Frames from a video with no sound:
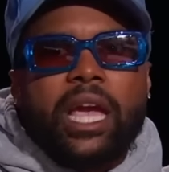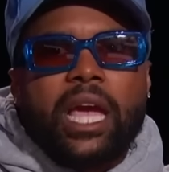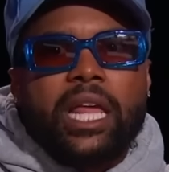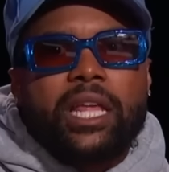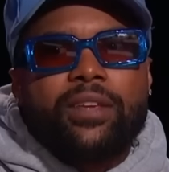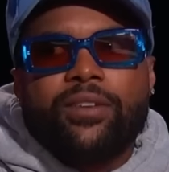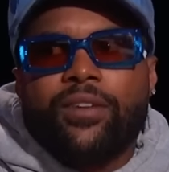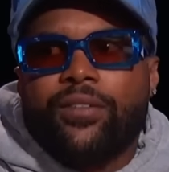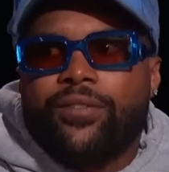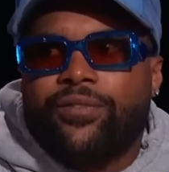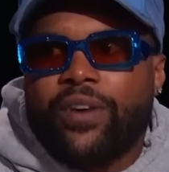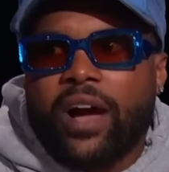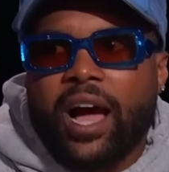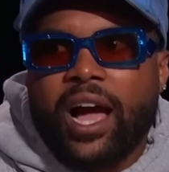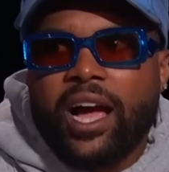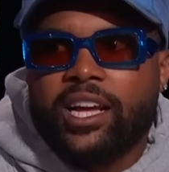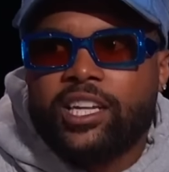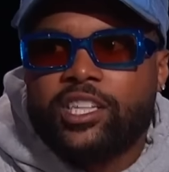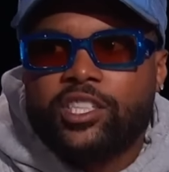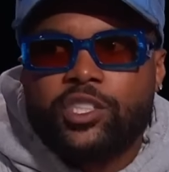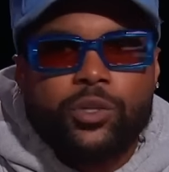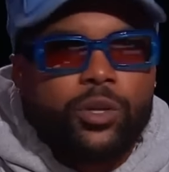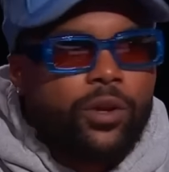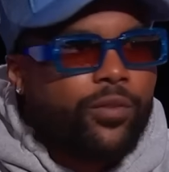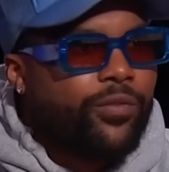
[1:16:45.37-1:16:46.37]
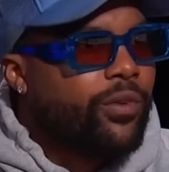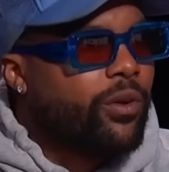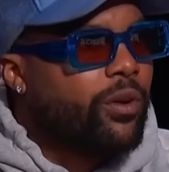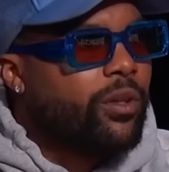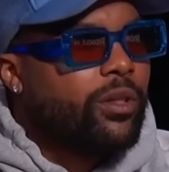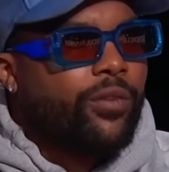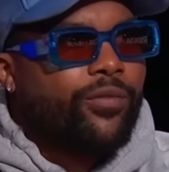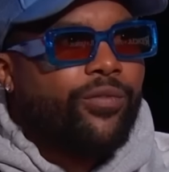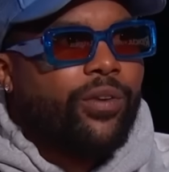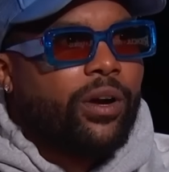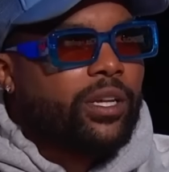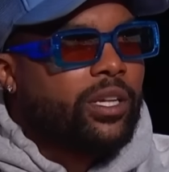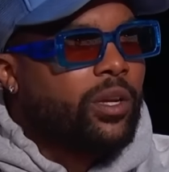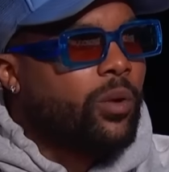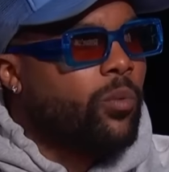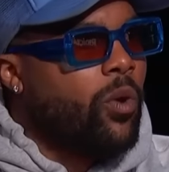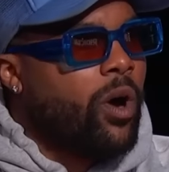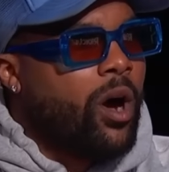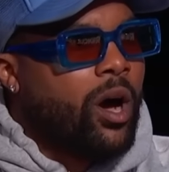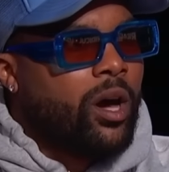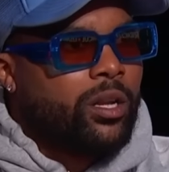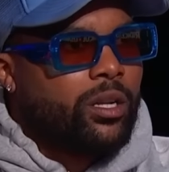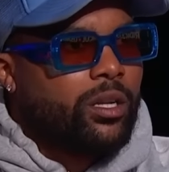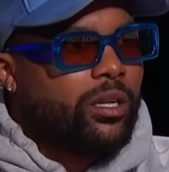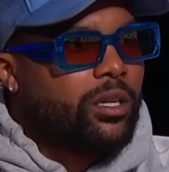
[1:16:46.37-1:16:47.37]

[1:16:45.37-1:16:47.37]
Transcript: We can't down. even find you if you're in the water.